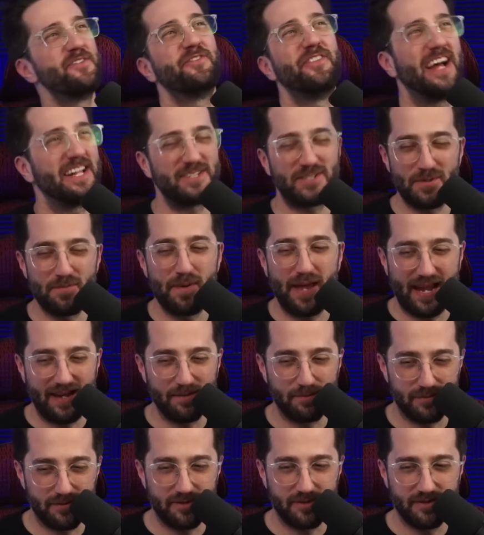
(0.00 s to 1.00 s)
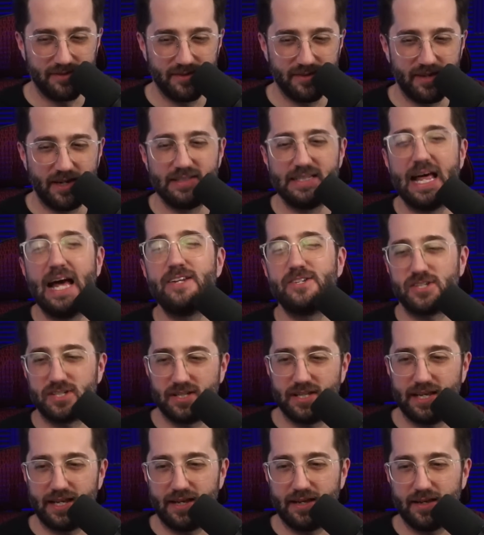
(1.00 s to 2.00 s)
That's debatable.
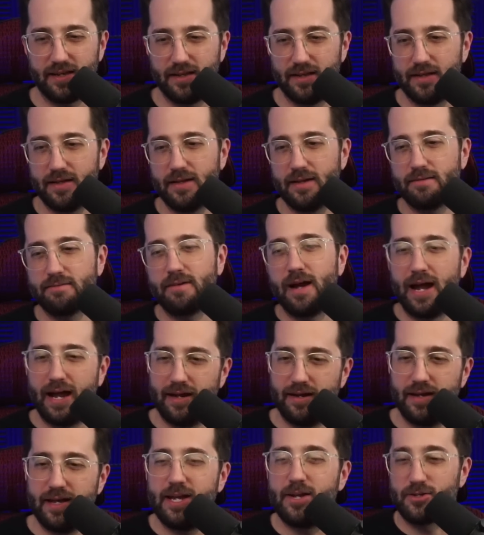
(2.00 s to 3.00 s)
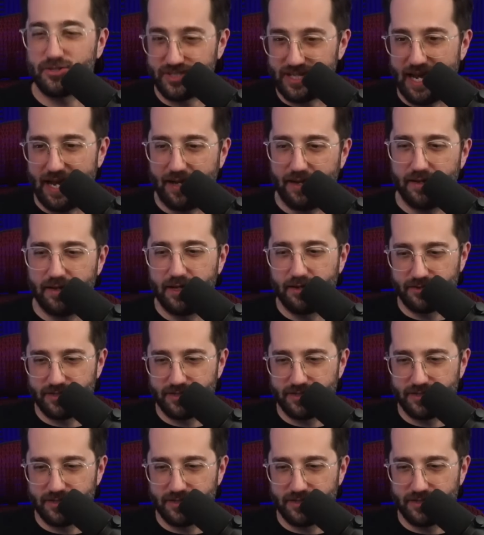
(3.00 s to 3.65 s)
Allegedly. Right? Hearsay.